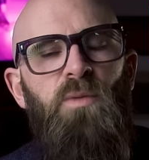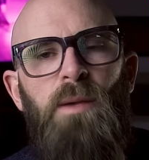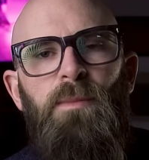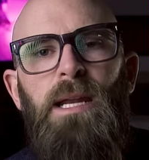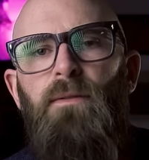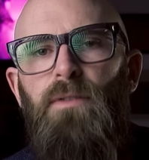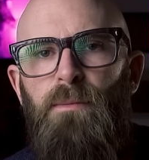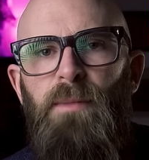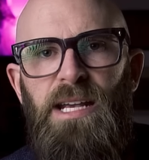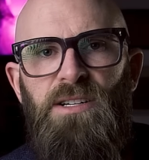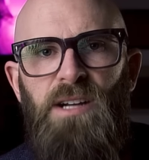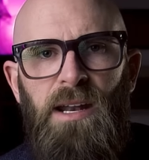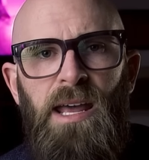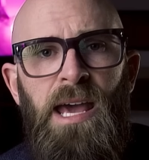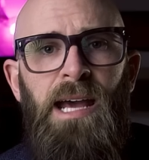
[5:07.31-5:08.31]
We mean
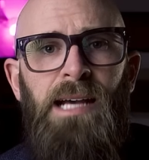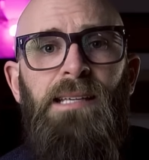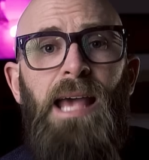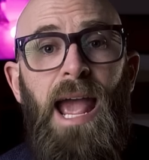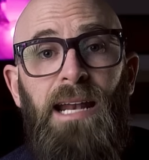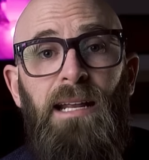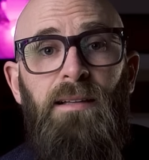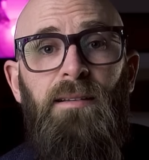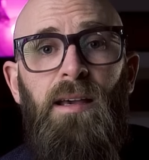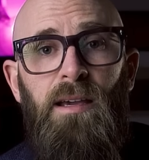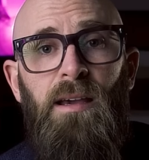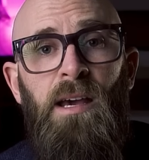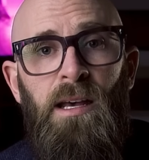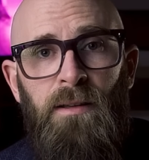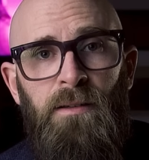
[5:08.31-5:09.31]
information as anything
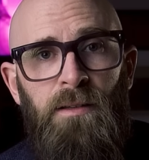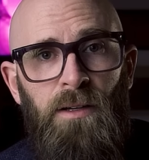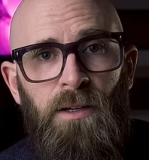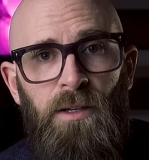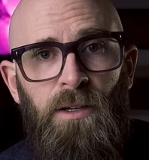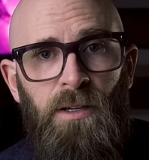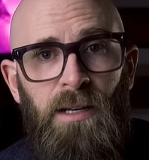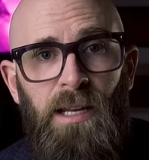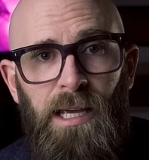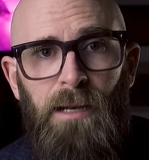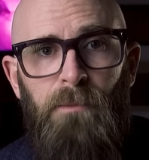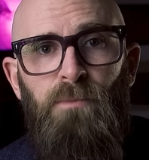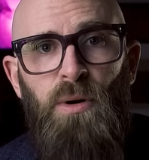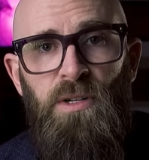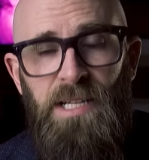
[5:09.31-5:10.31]
that can
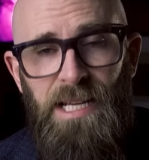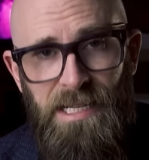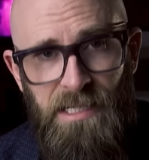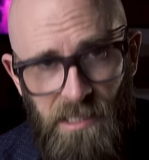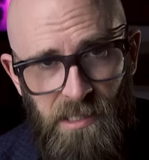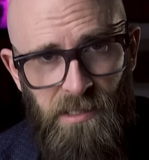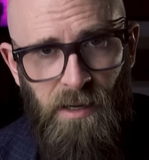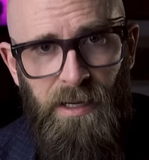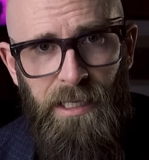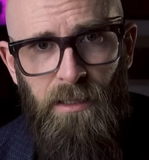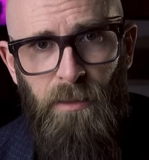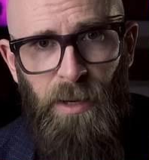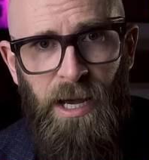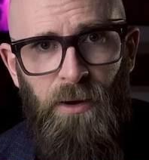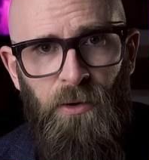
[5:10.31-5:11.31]
input inside
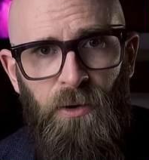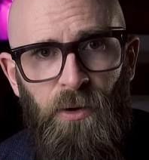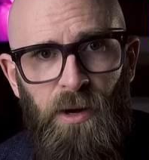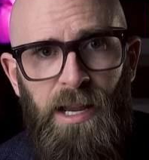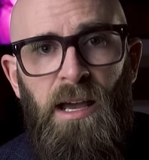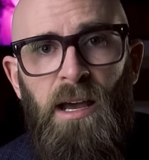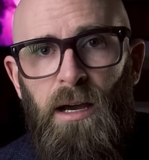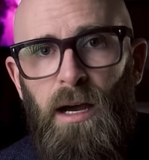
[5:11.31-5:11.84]
the boundary